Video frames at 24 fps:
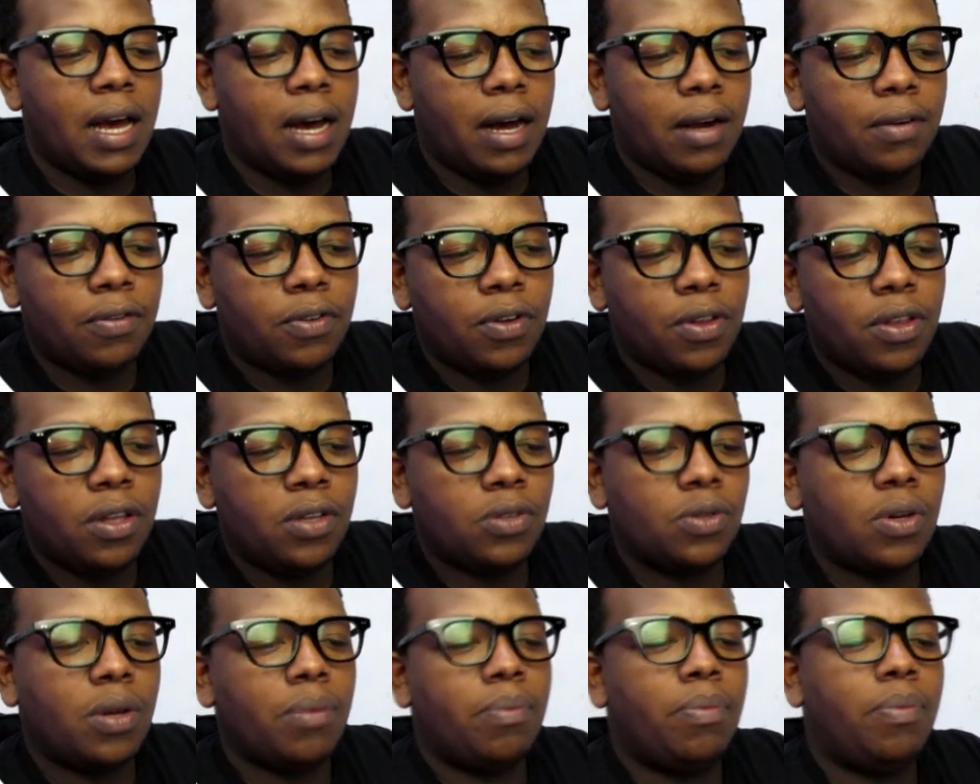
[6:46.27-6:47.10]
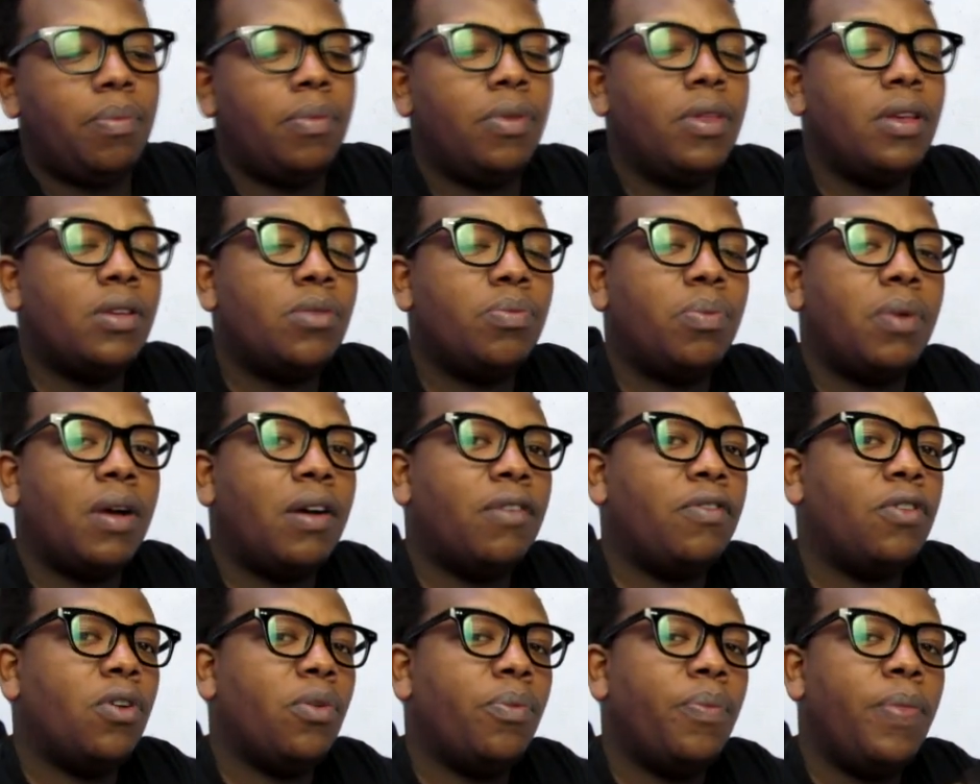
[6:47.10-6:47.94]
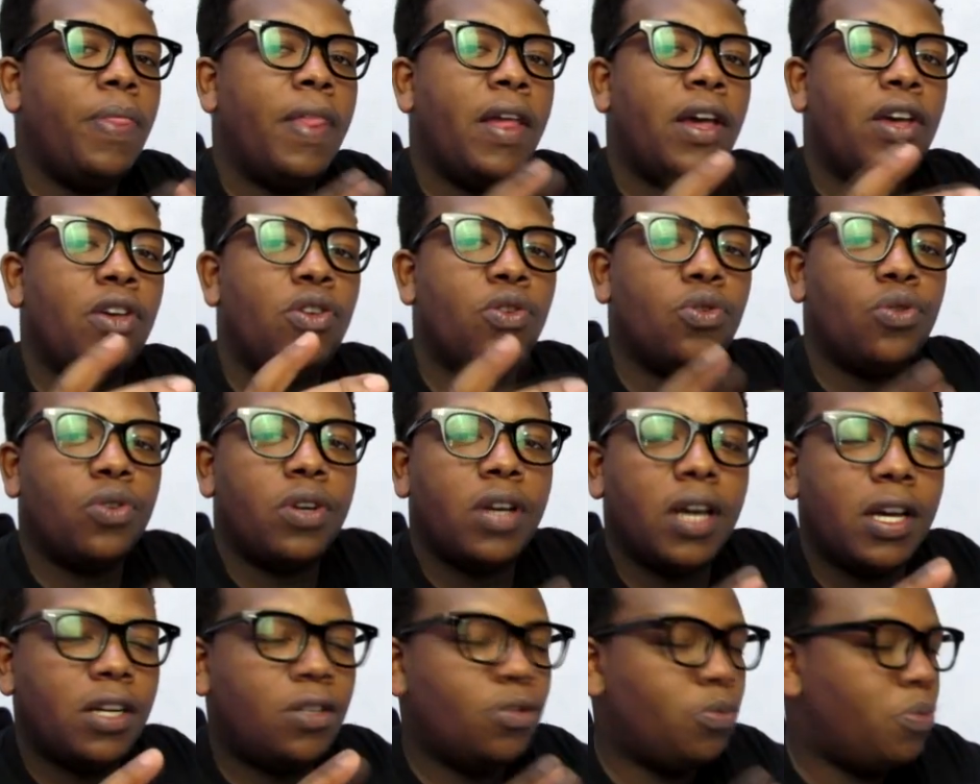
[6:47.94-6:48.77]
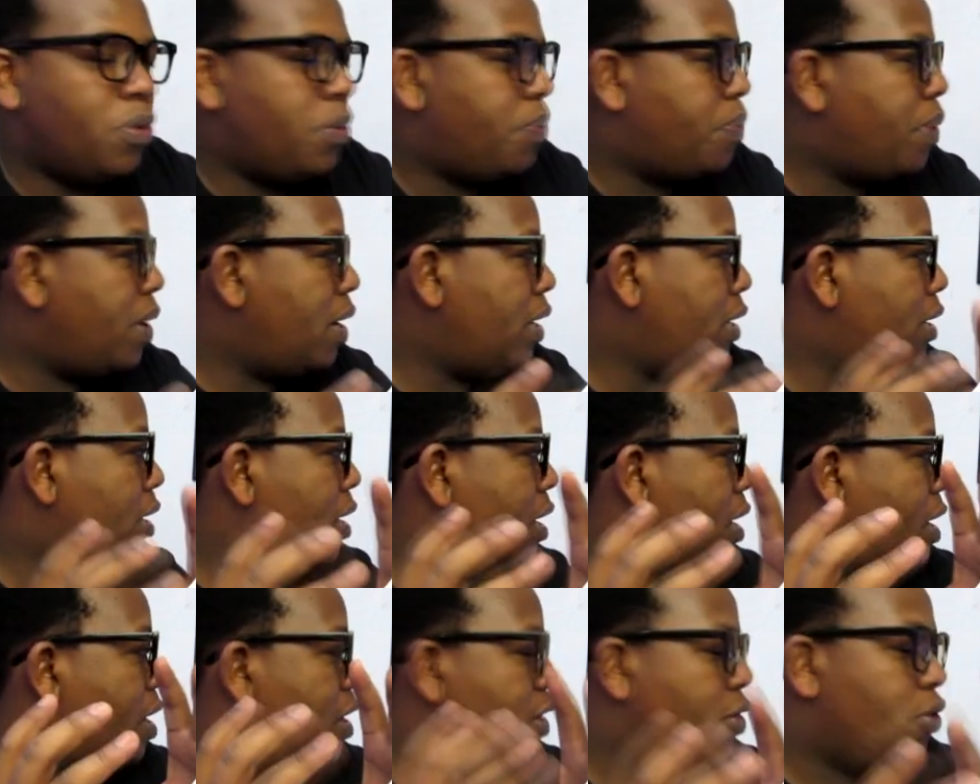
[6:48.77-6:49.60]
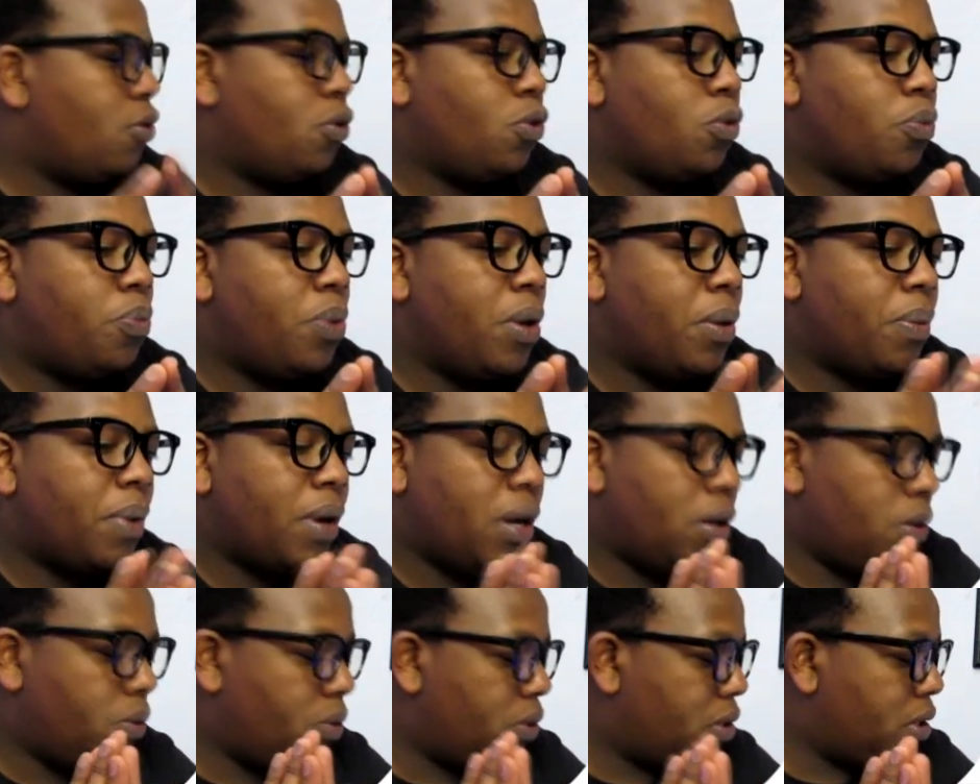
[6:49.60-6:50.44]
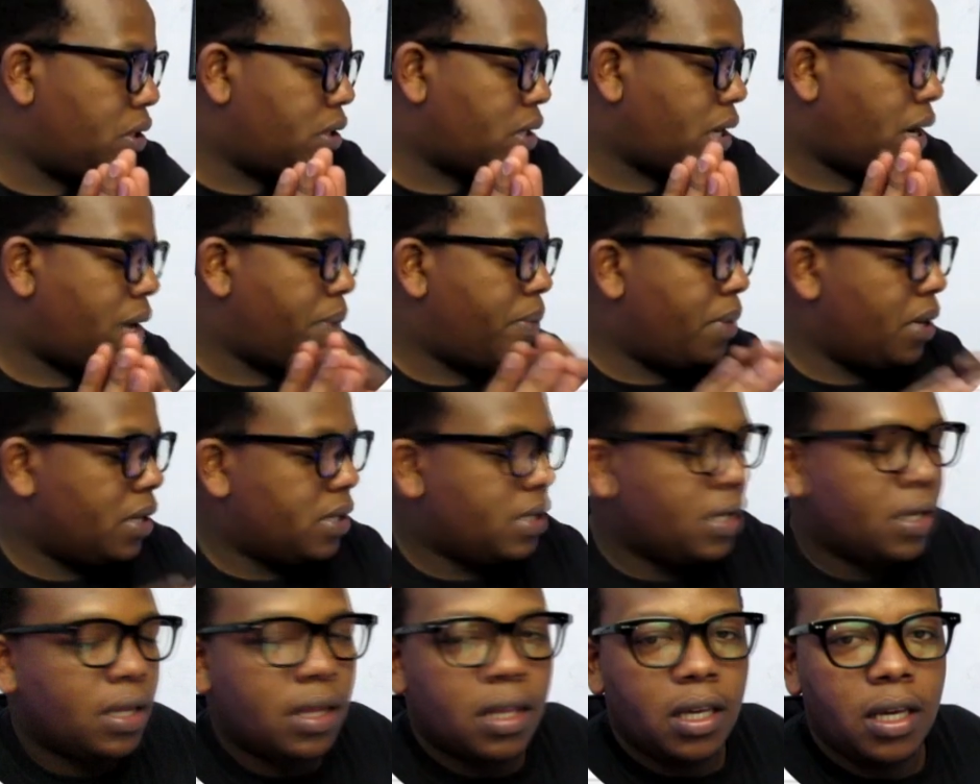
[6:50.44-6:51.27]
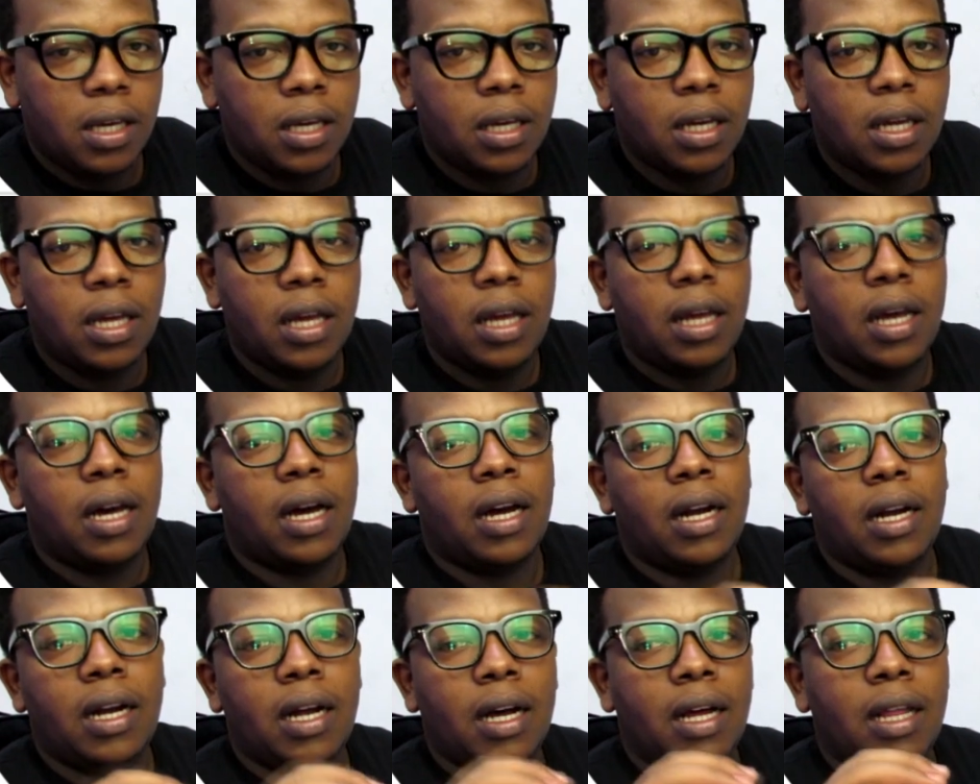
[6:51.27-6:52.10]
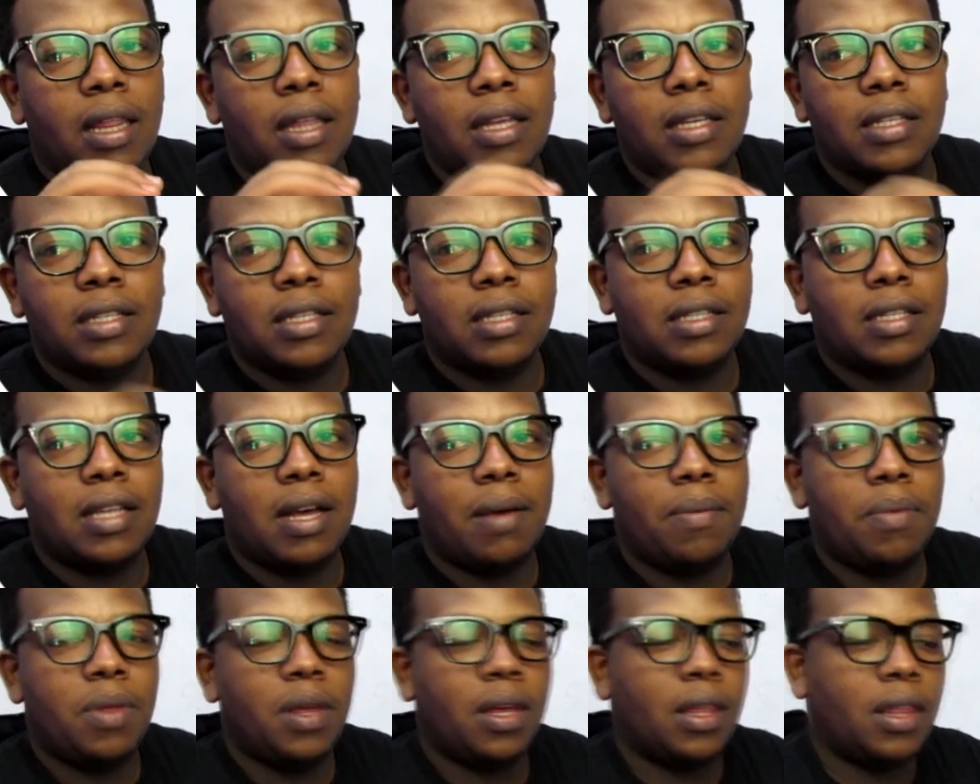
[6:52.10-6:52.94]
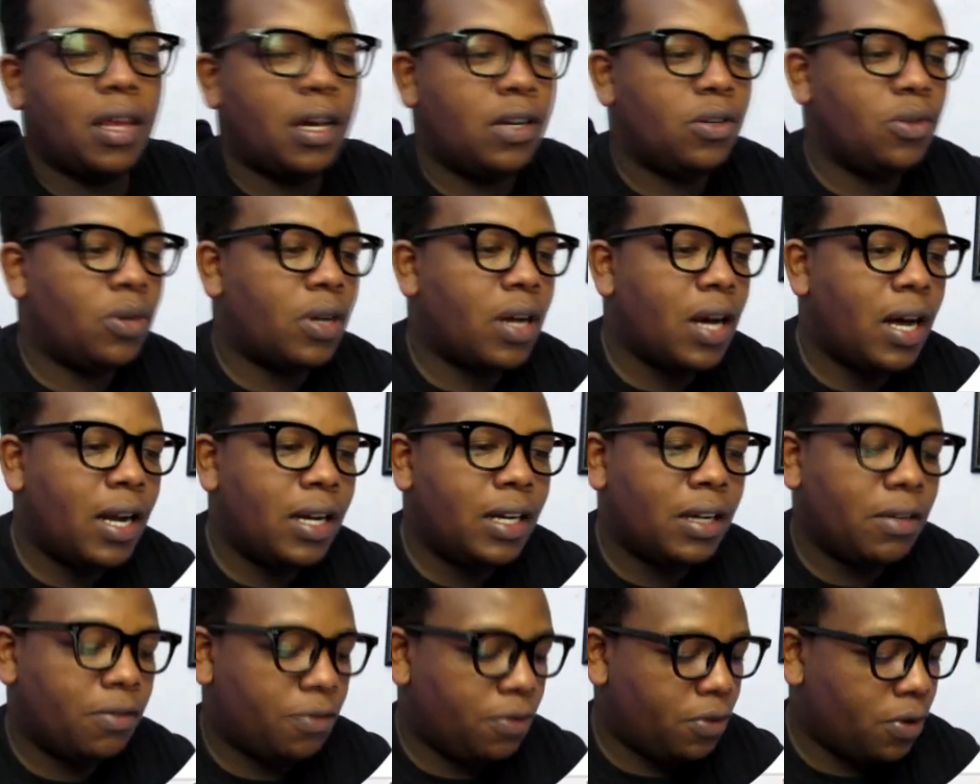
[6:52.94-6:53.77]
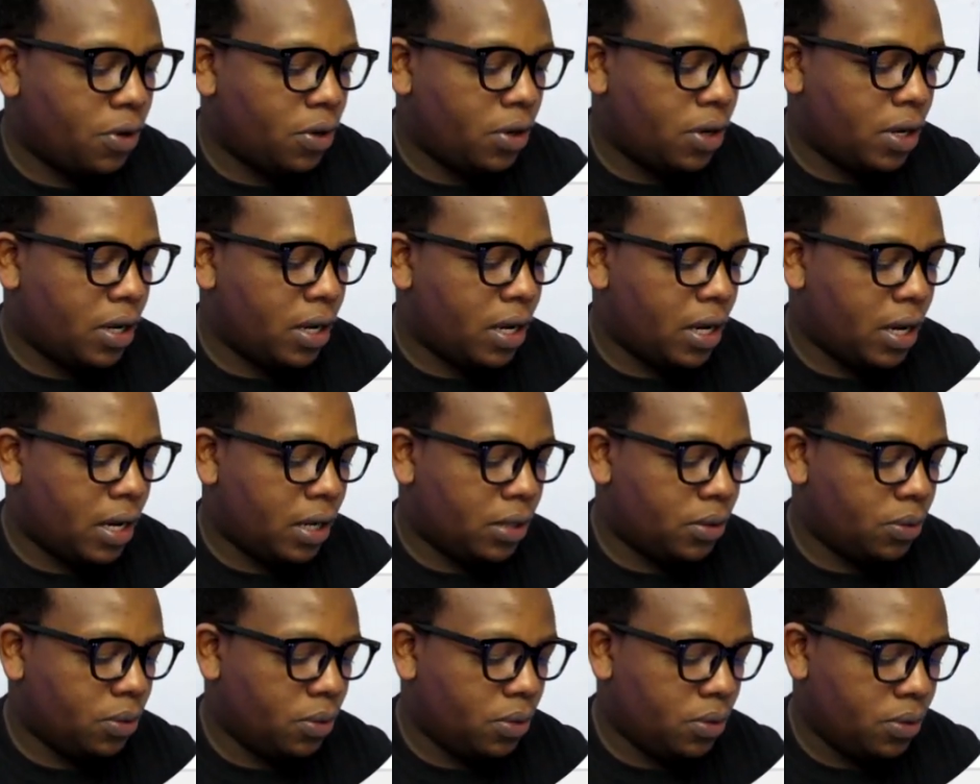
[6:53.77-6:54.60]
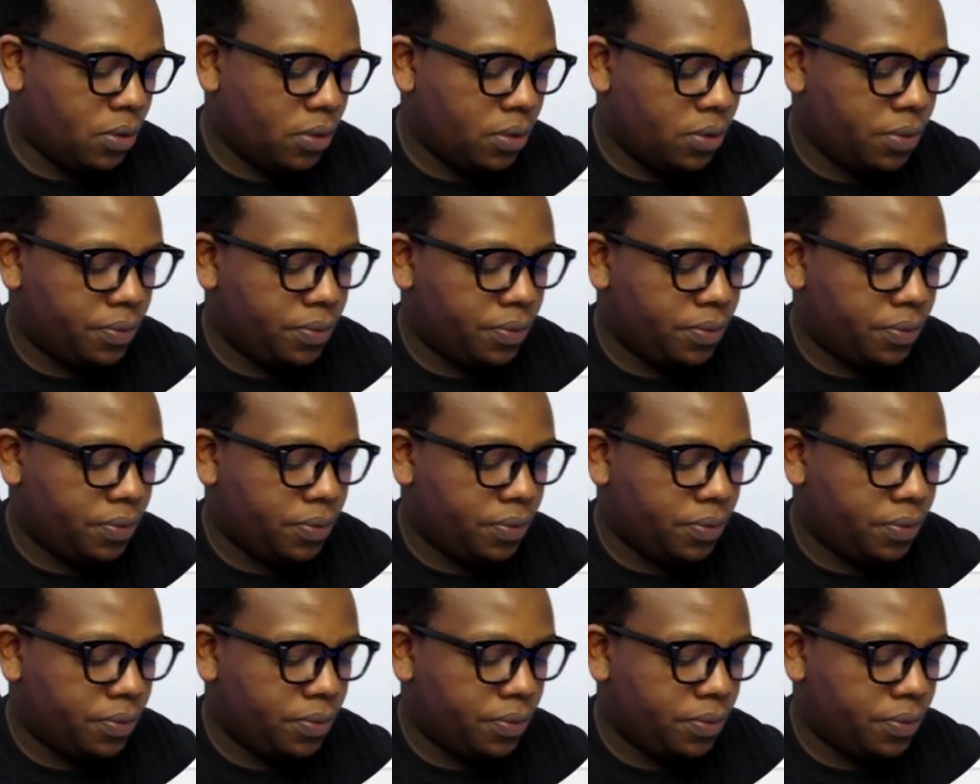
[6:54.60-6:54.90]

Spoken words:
And for this platform, you get to be paid through PayPal, which is an amazing thing, and this is something that you can't afford to.